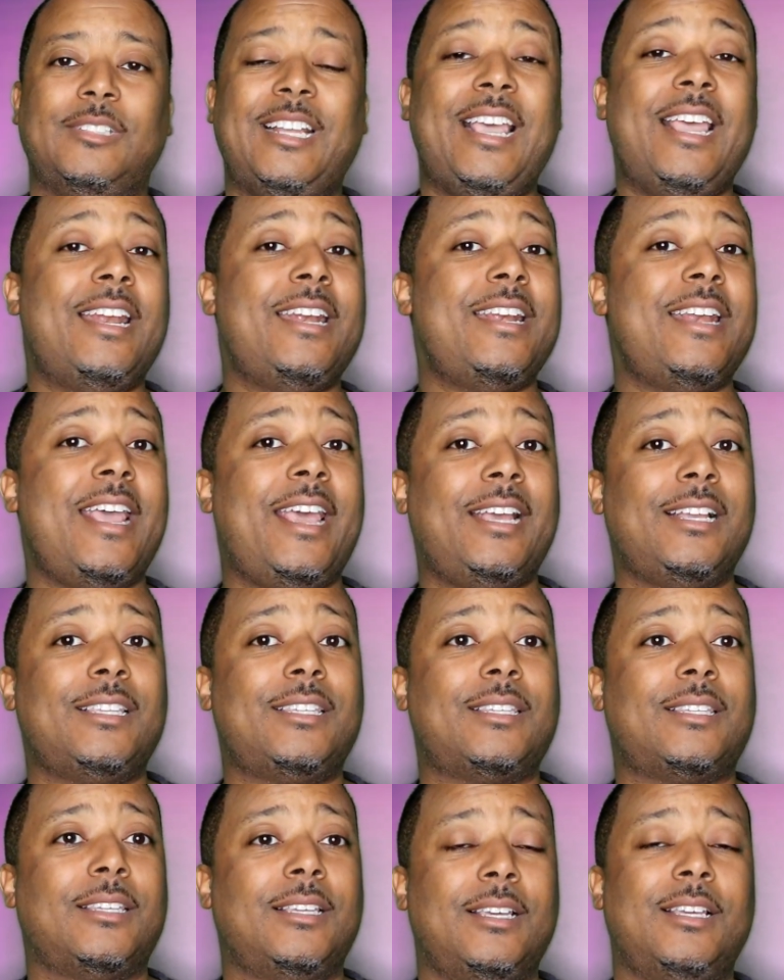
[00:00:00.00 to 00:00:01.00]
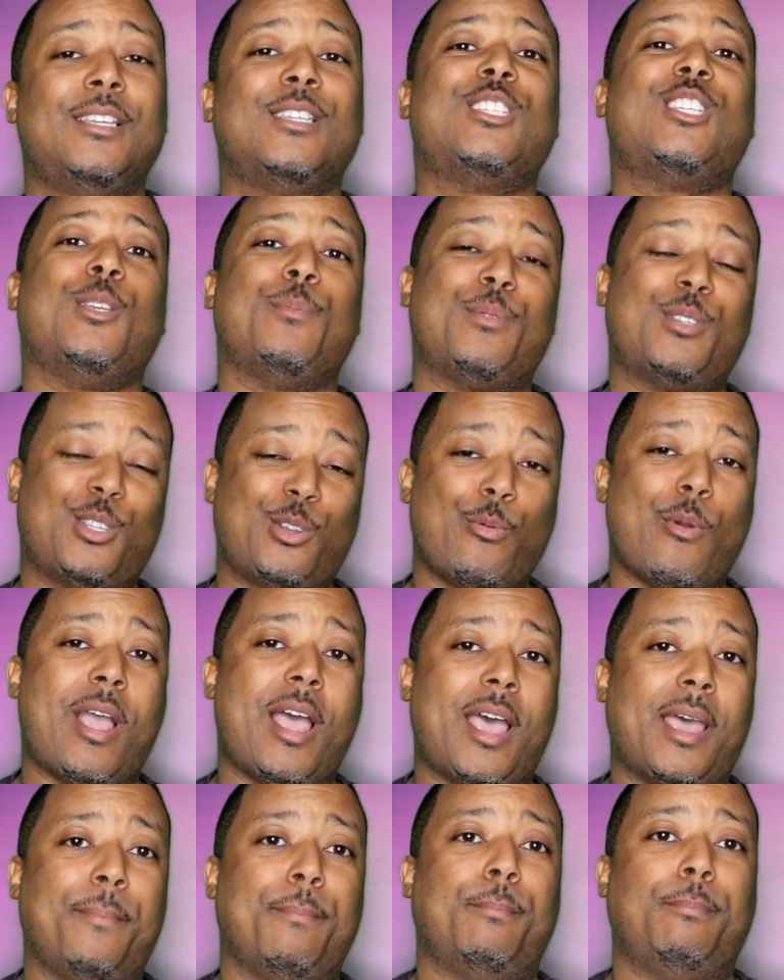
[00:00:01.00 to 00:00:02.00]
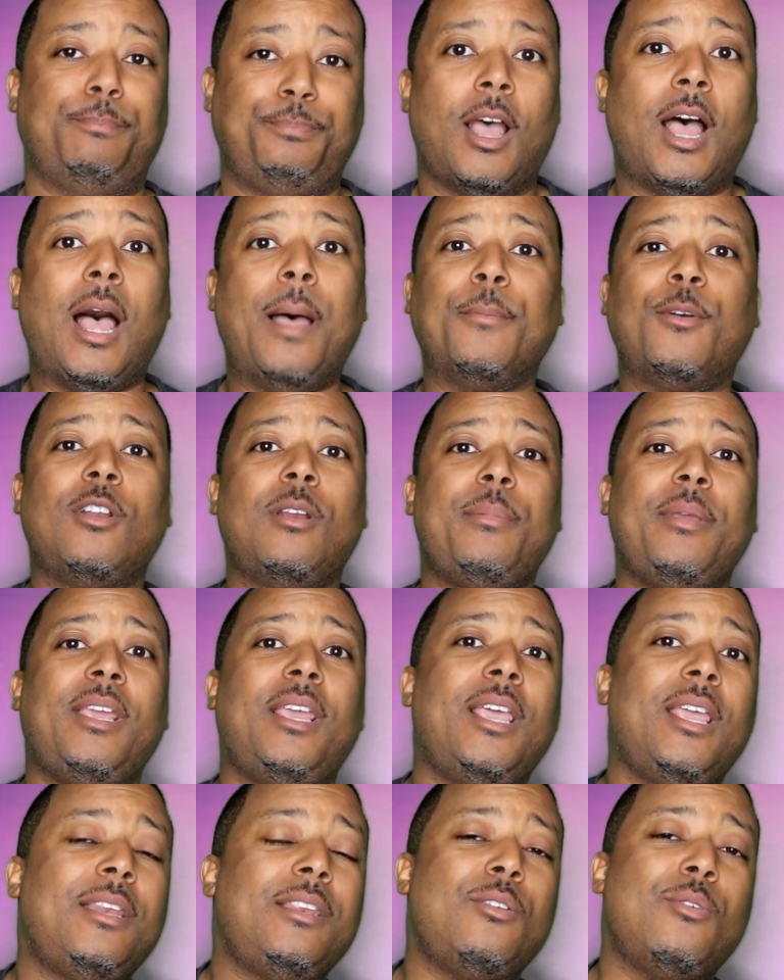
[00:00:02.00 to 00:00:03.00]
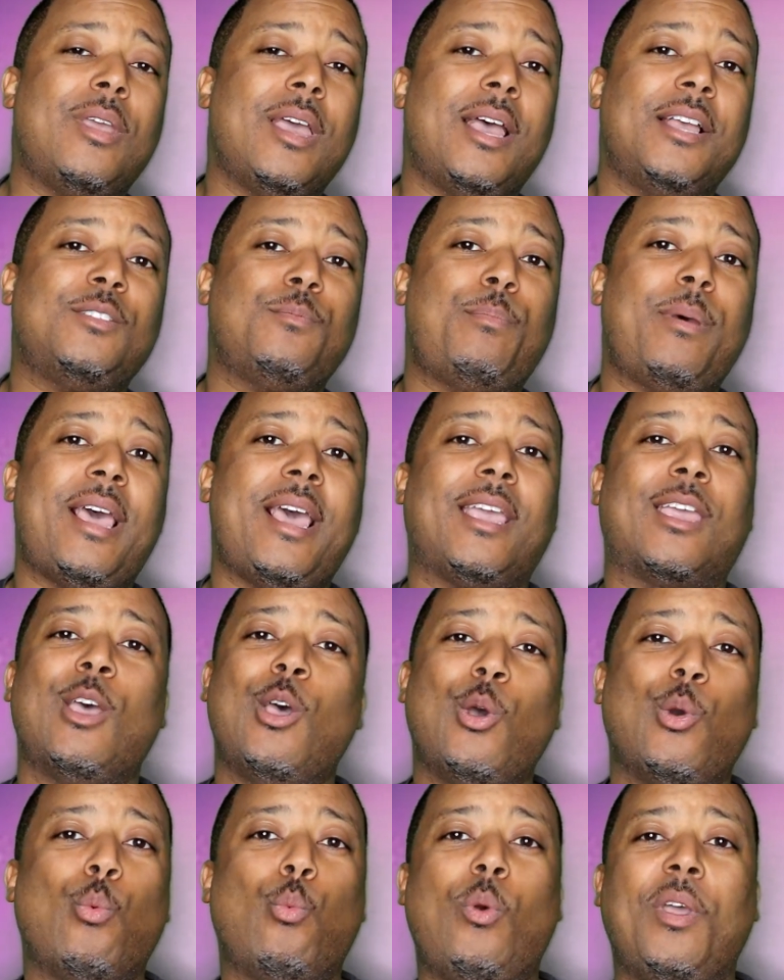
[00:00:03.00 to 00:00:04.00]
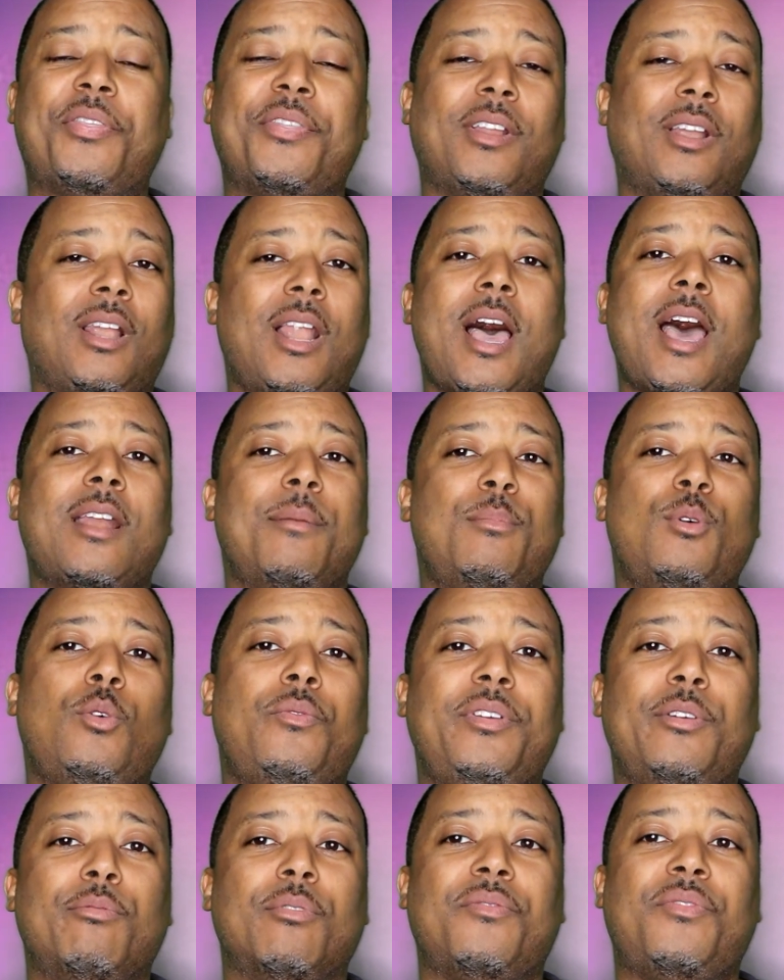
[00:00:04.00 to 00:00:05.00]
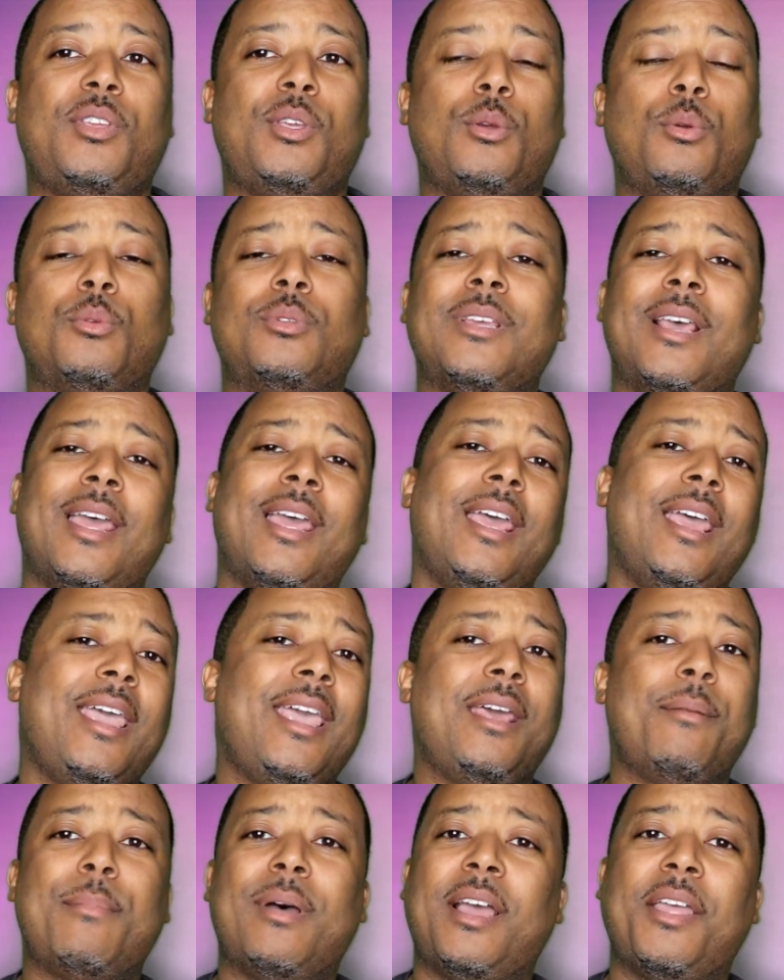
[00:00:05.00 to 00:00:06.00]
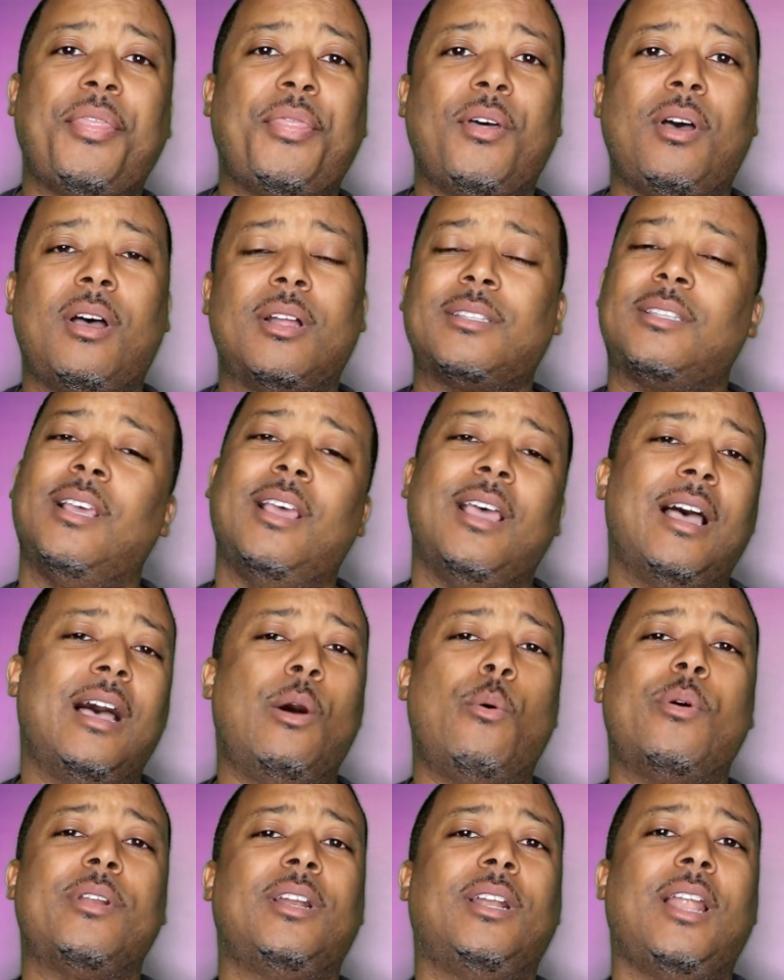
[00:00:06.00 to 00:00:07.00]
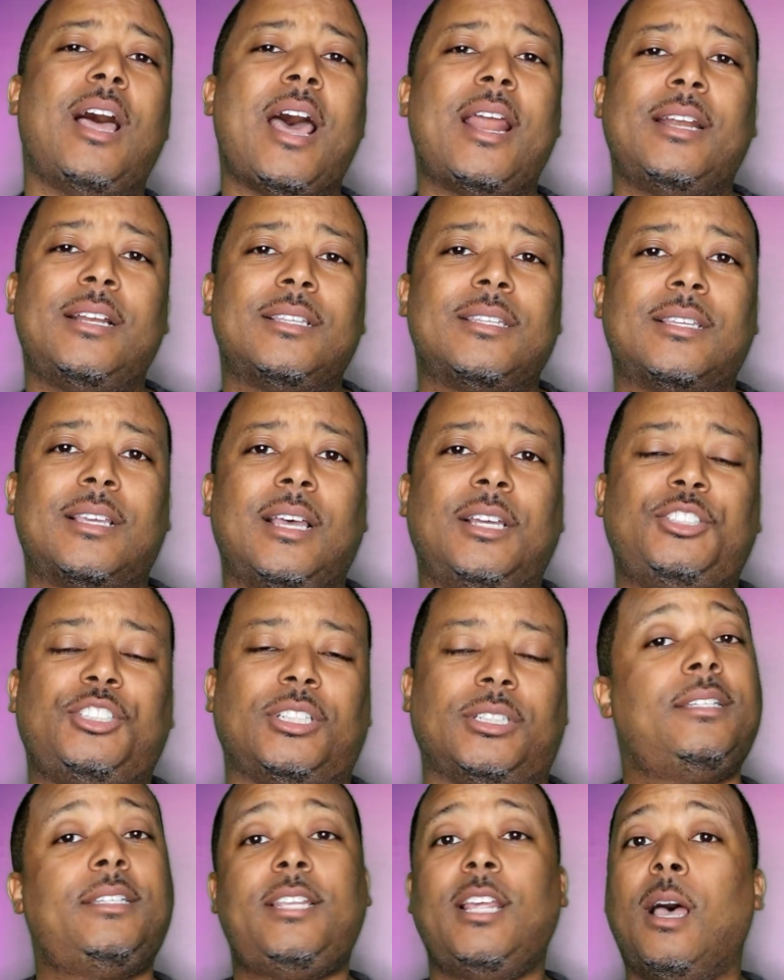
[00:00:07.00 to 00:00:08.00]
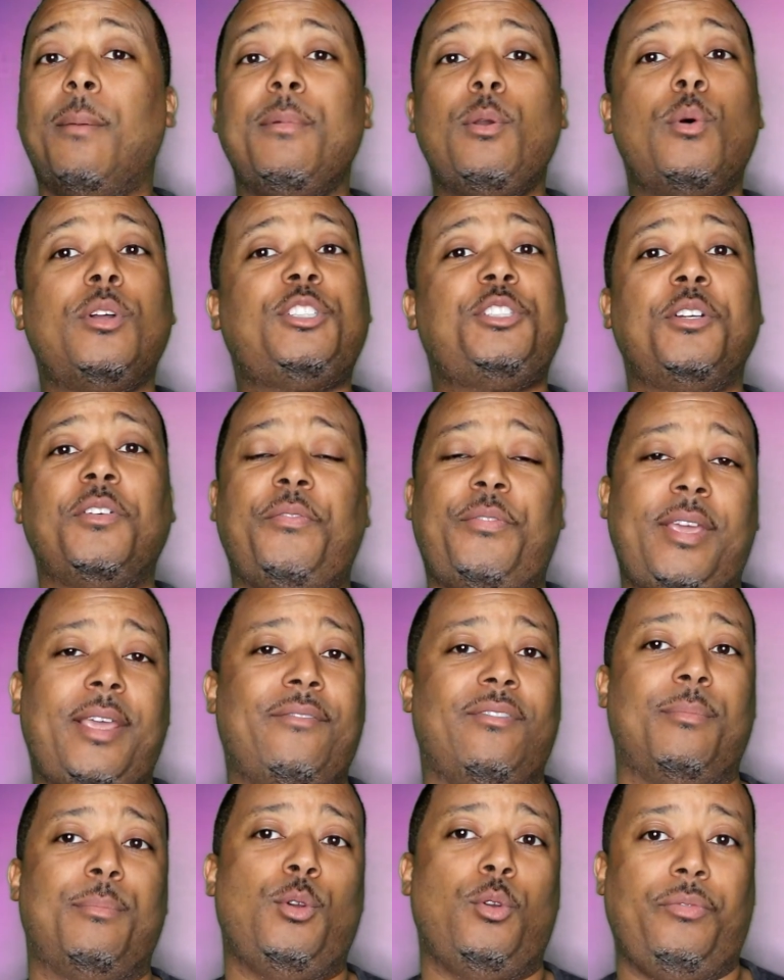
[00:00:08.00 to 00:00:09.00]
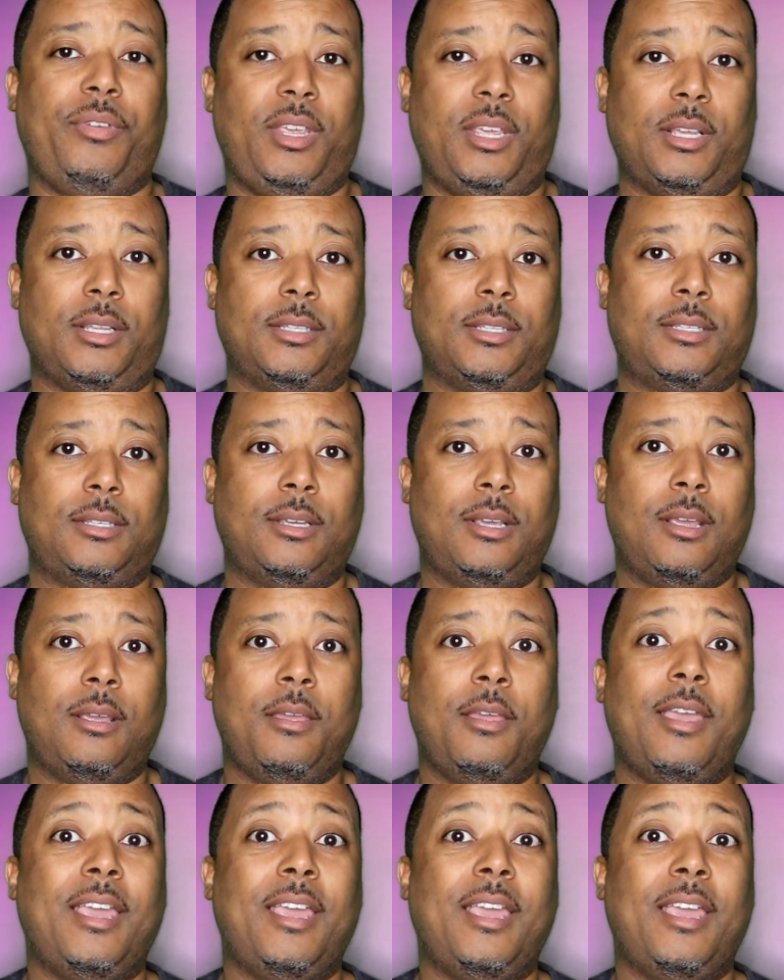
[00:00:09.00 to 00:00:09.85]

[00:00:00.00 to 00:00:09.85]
And next, subscribe. I'm gonna be hitting you guys back with a lot of movie reviews and my thoughts. I want a lot of discussion. Tell me what your favorite movie is.